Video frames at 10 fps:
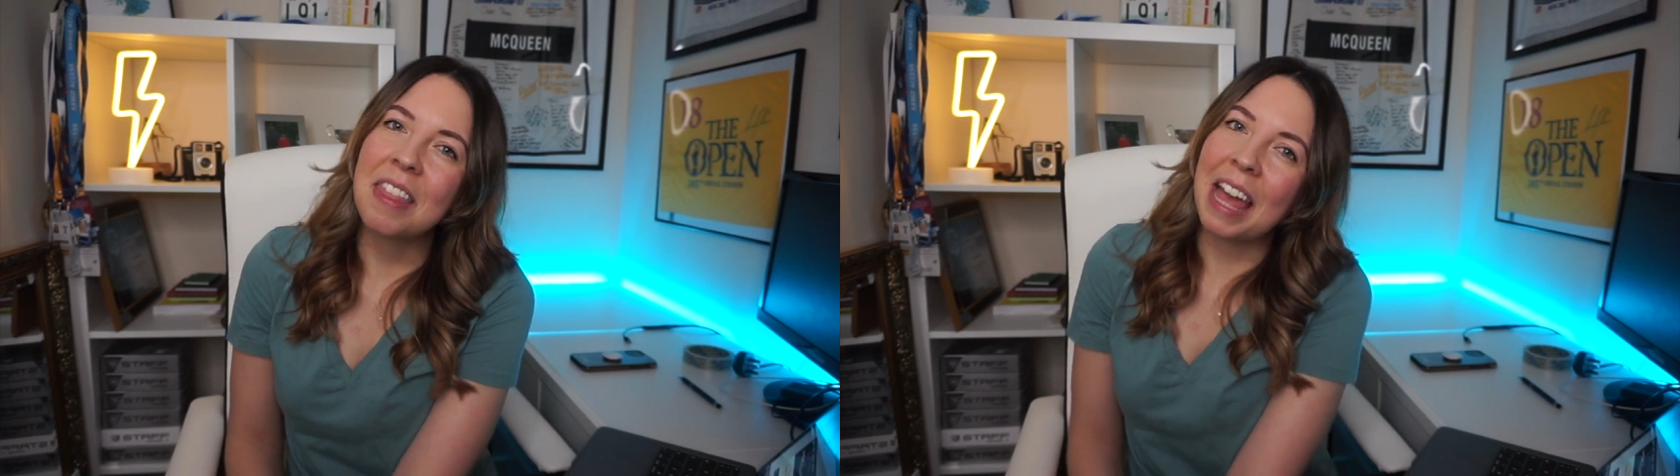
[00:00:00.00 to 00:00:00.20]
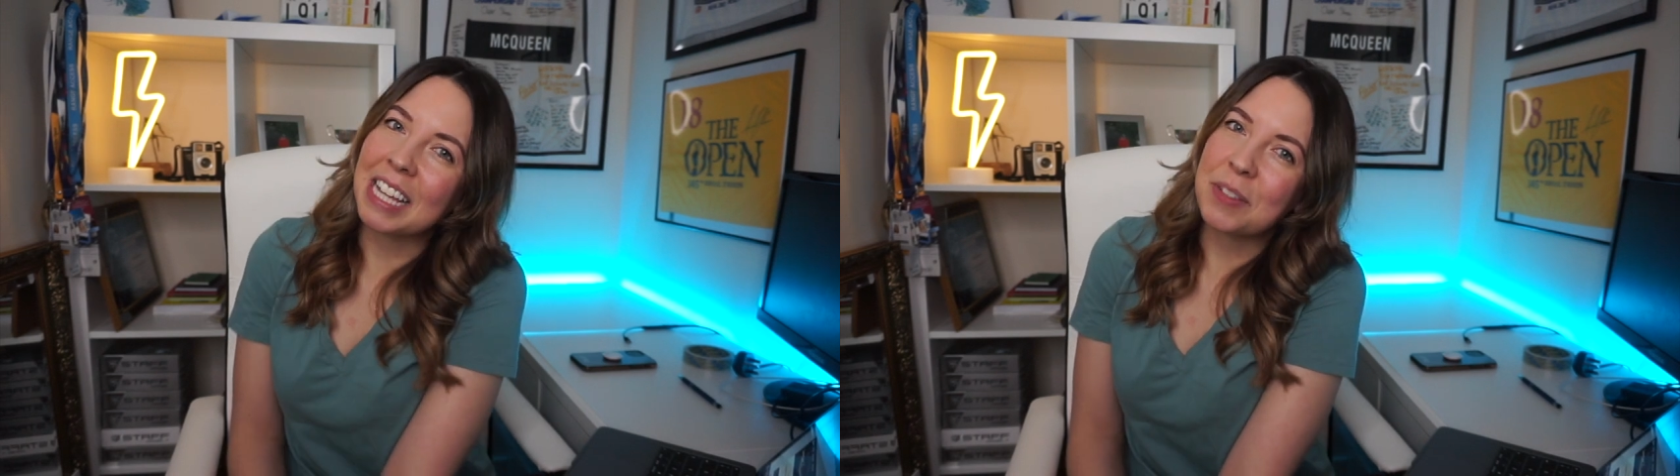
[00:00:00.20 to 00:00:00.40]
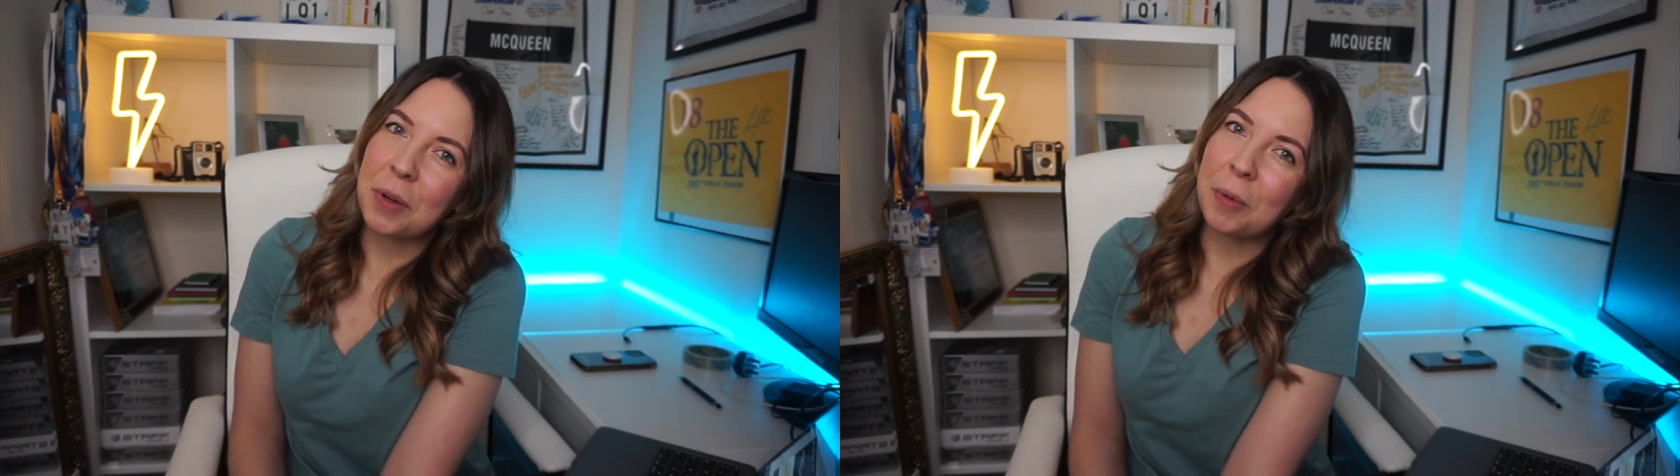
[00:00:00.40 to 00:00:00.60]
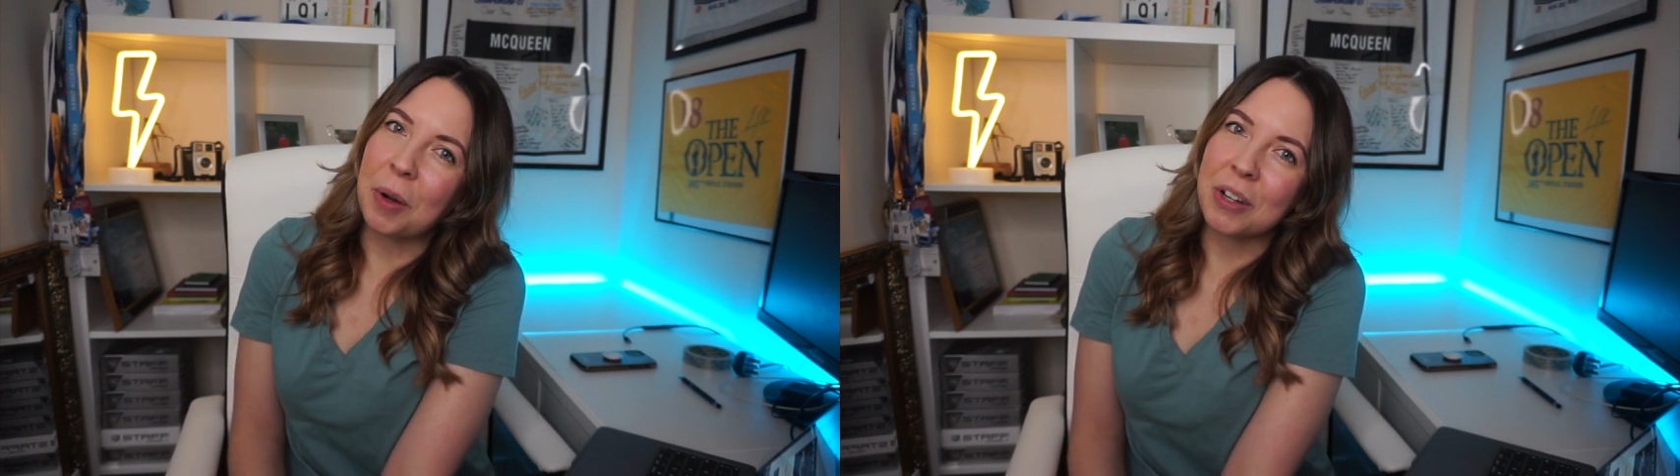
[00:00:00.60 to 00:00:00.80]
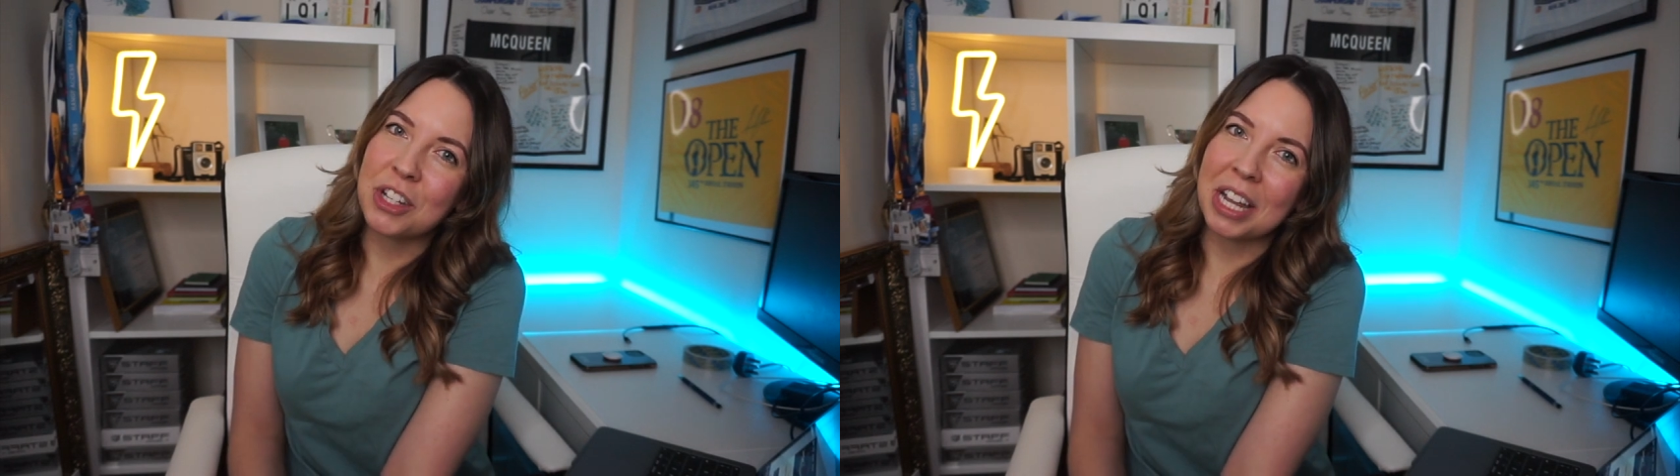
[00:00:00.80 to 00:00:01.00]
Thanks for
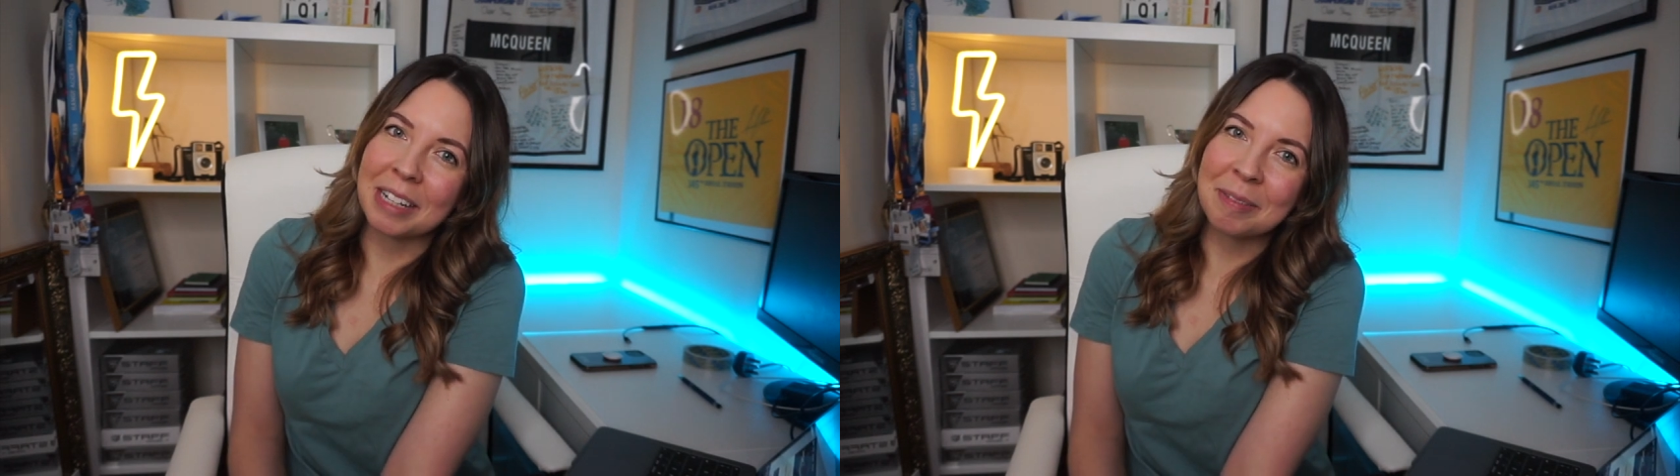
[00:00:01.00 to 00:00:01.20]
watching.